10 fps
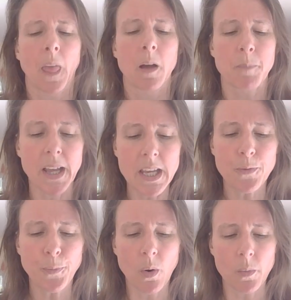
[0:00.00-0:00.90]
But
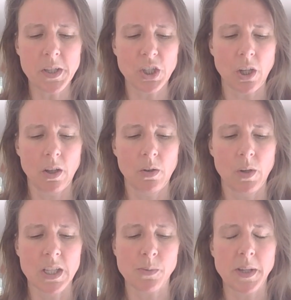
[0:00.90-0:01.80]
if what we do
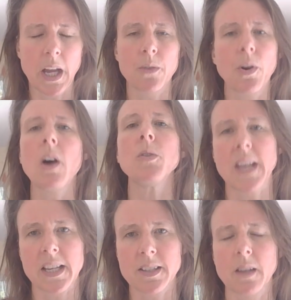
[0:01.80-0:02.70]
is we go, oh
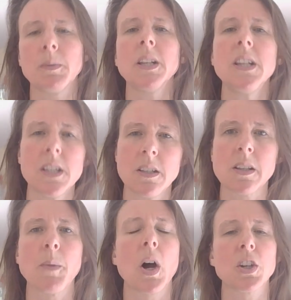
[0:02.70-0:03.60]
yes, I'm going to do
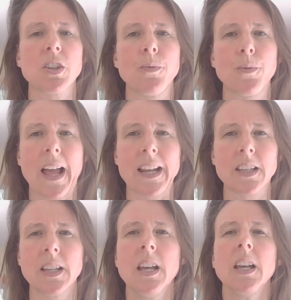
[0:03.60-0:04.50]
some arch and
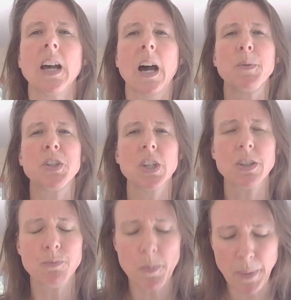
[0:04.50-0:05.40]
flatten, and we
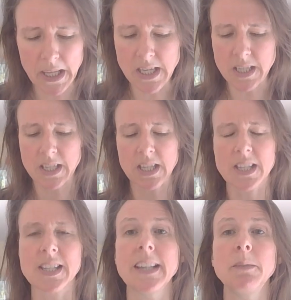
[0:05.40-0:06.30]
just repeat the
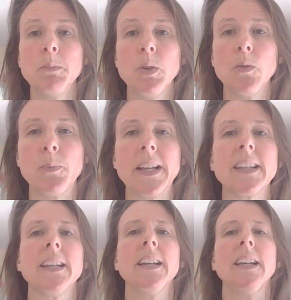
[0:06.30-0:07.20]
same
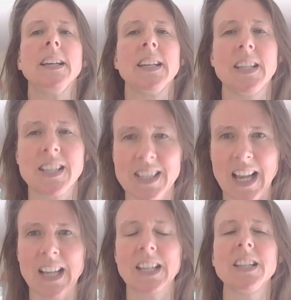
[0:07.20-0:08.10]
movement in
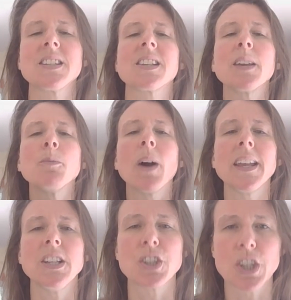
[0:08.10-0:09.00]
exactly the same way
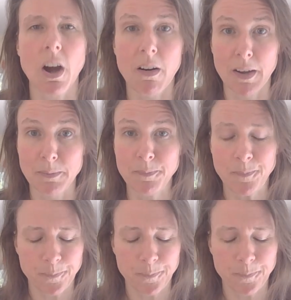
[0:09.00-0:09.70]
each time,